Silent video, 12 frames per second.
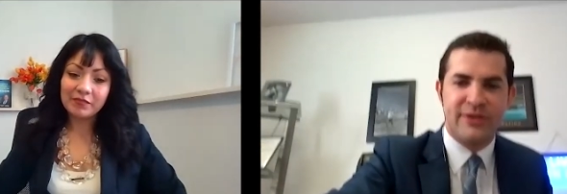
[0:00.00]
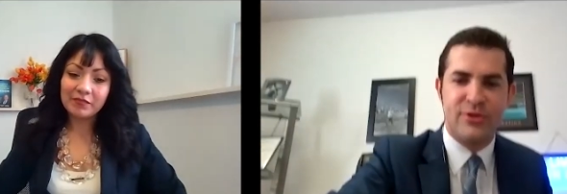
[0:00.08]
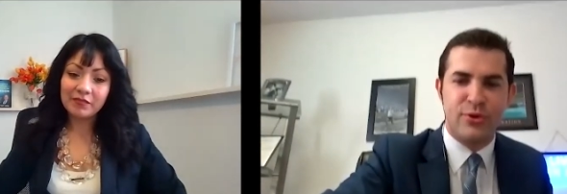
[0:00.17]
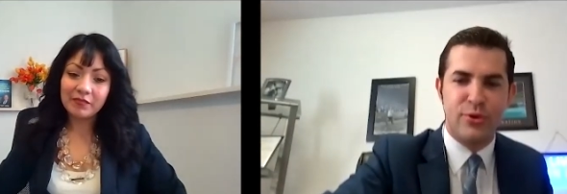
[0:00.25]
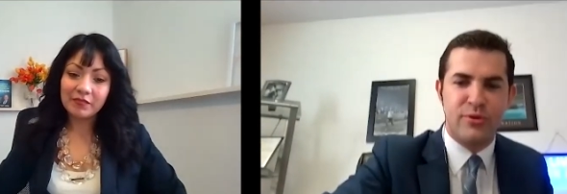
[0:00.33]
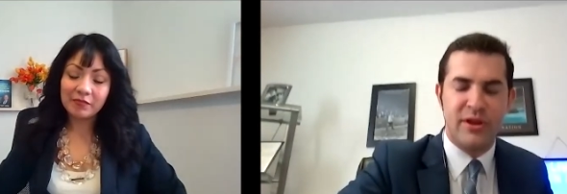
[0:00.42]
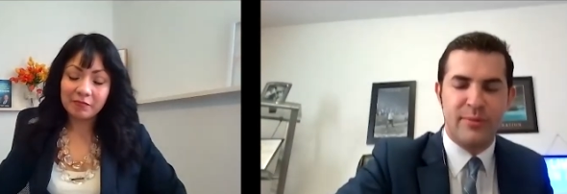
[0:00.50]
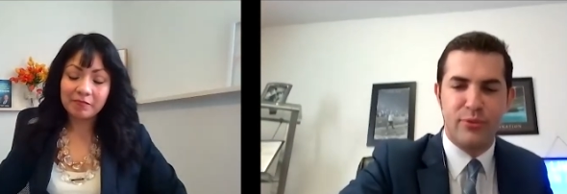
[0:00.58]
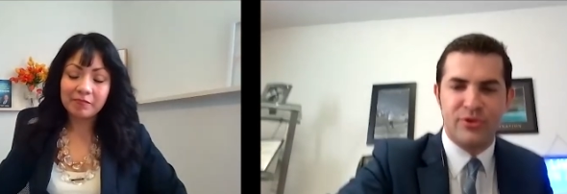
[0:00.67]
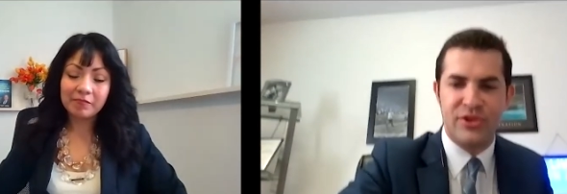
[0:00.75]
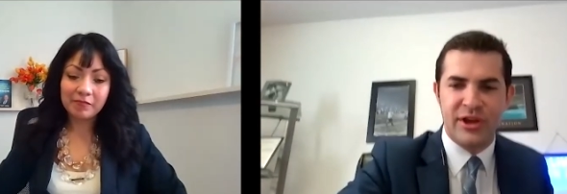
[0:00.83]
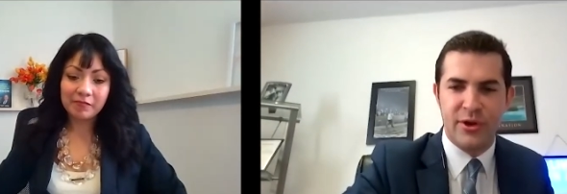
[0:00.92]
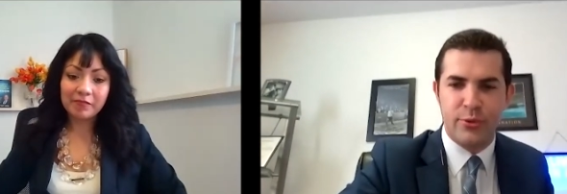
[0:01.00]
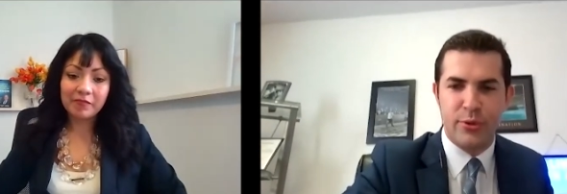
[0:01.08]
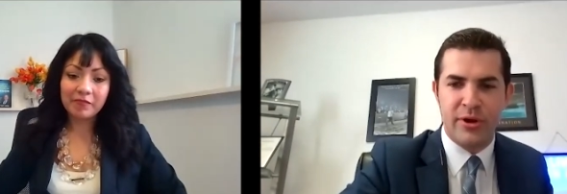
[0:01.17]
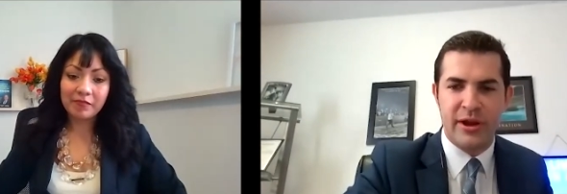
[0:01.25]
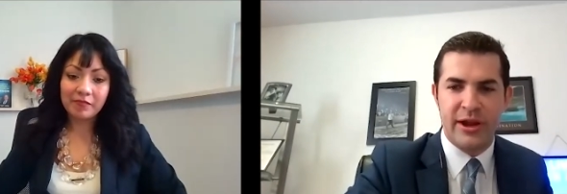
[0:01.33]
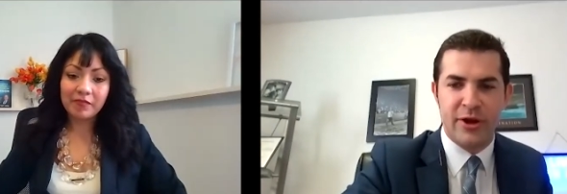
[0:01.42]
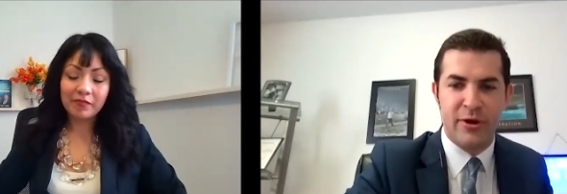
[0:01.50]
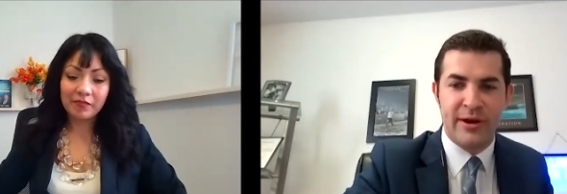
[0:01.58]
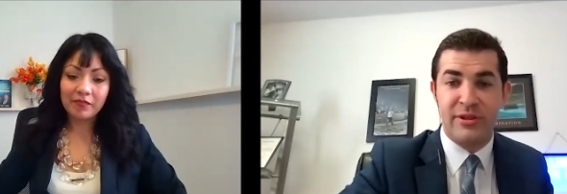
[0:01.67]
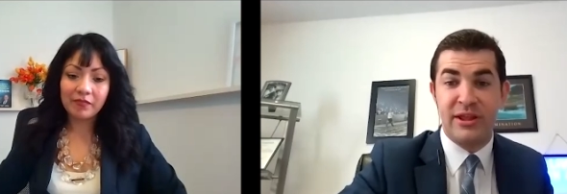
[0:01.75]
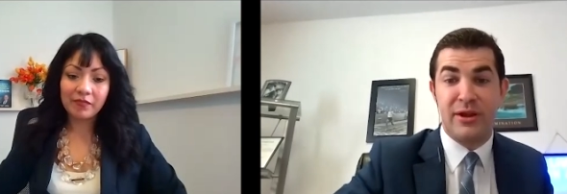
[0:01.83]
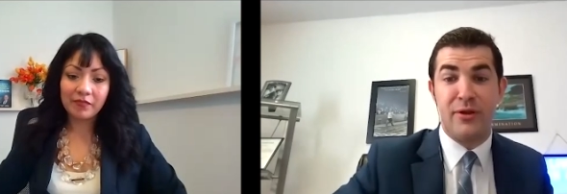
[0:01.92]
Speaker 1: I certainly appreciate you working here and
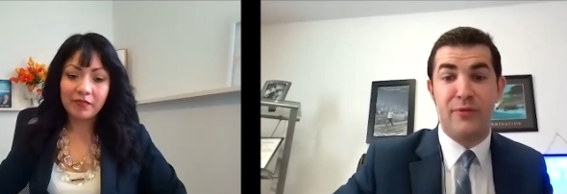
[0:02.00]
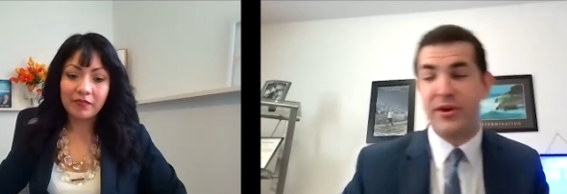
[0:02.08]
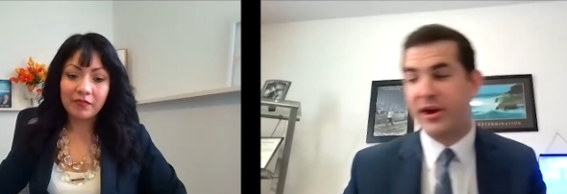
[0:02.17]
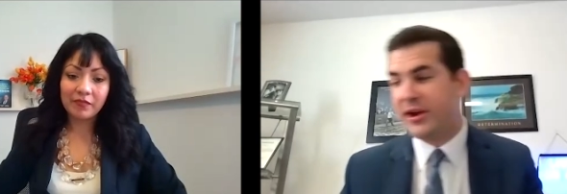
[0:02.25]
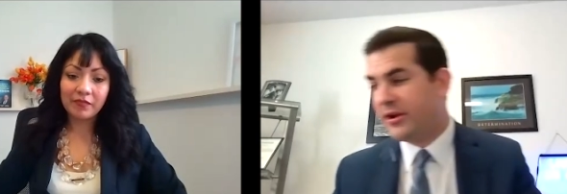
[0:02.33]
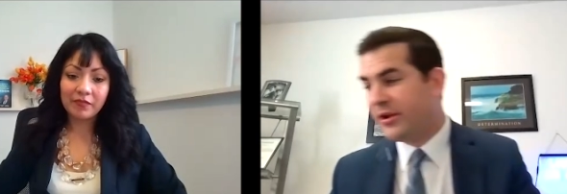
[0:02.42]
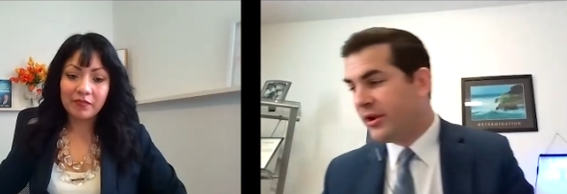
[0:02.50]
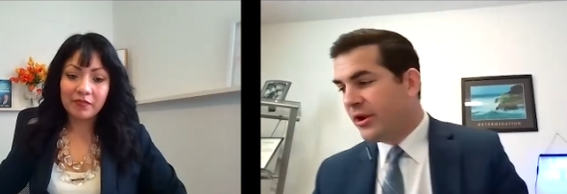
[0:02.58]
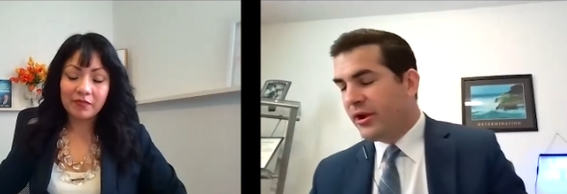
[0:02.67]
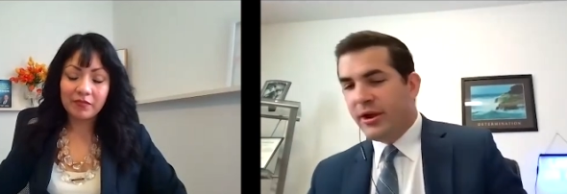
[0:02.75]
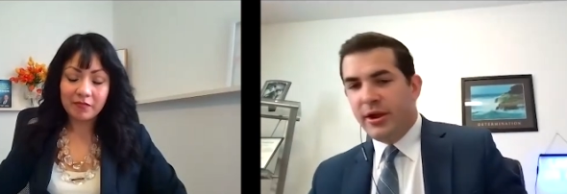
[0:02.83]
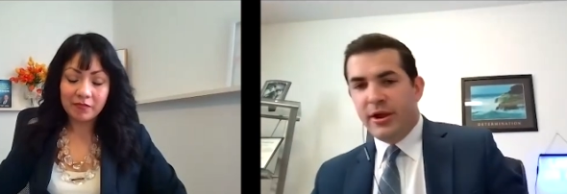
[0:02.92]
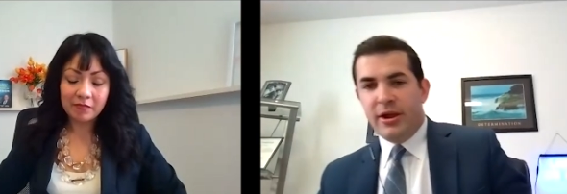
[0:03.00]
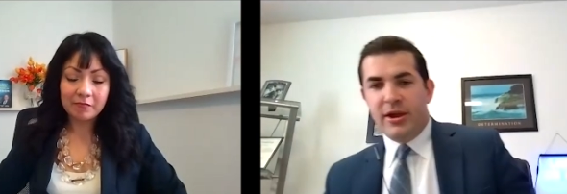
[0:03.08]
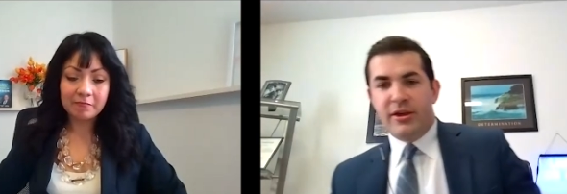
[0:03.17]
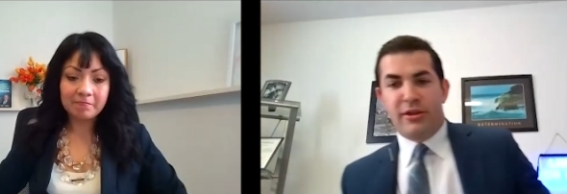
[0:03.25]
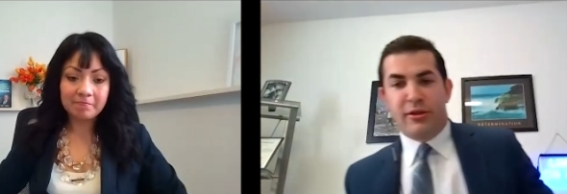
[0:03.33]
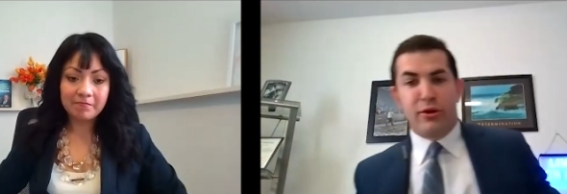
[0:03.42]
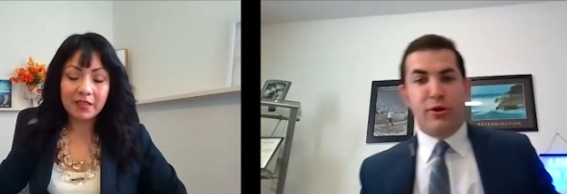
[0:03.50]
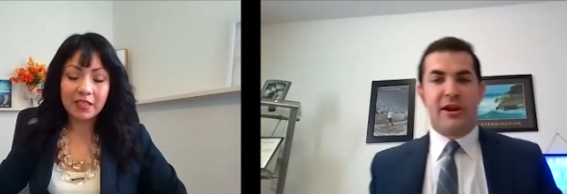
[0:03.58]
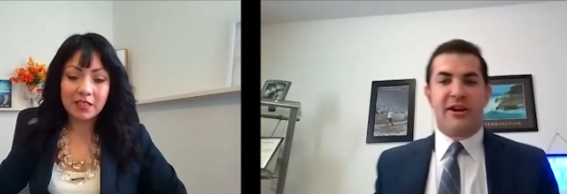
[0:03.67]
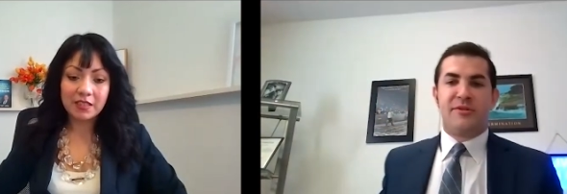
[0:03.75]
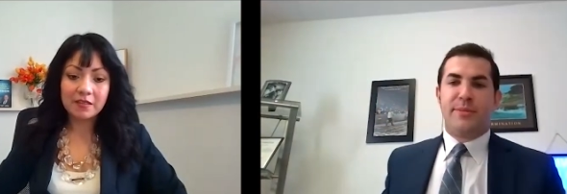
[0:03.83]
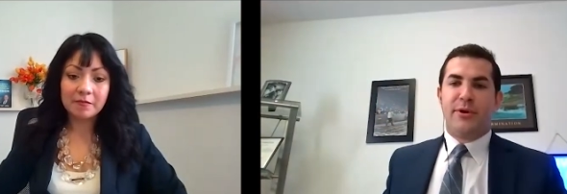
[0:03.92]
everything you've done, the
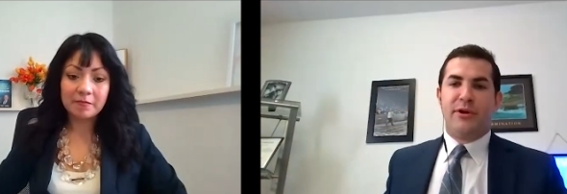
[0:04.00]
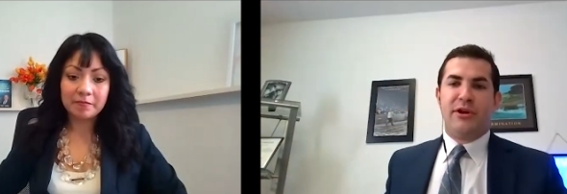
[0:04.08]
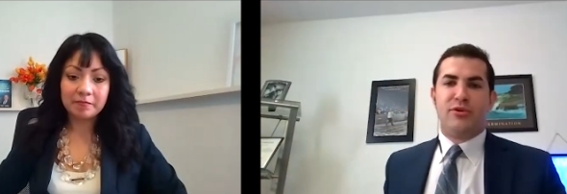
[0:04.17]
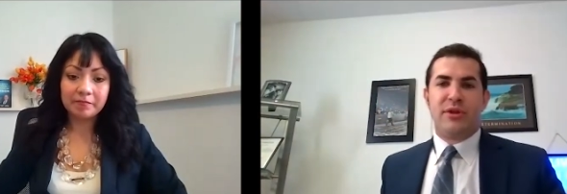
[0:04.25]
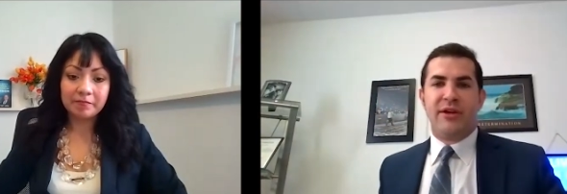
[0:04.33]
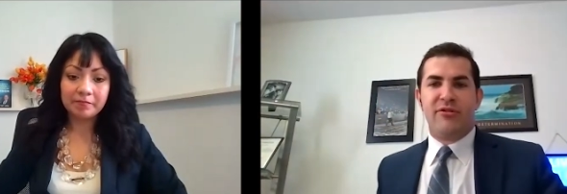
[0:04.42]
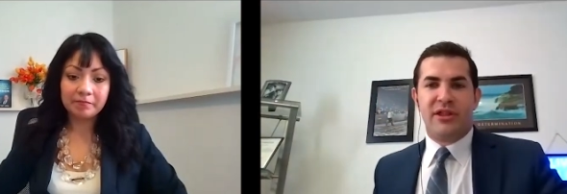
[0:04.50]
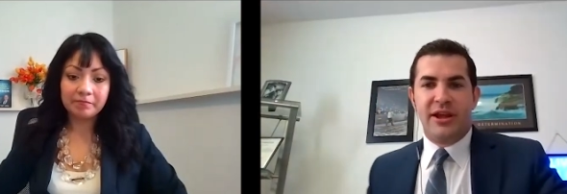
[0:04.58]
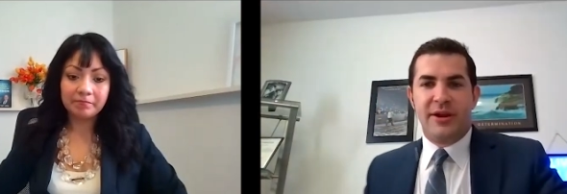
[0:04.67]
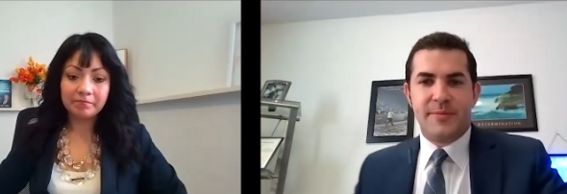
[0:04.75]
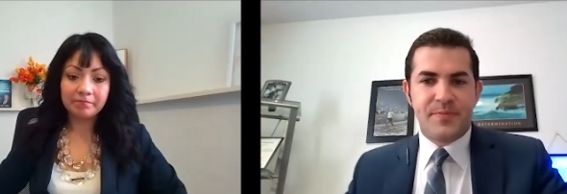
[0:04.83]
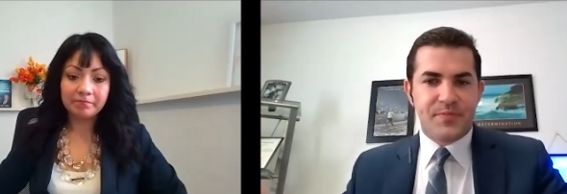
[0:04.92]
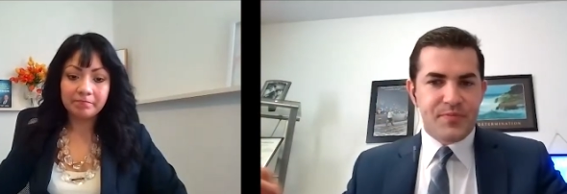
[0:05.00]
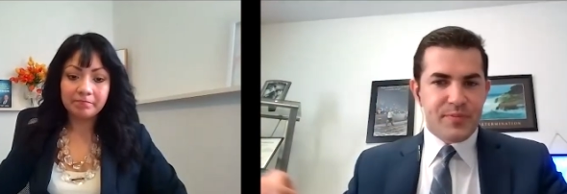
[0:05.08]
learning experience with everything.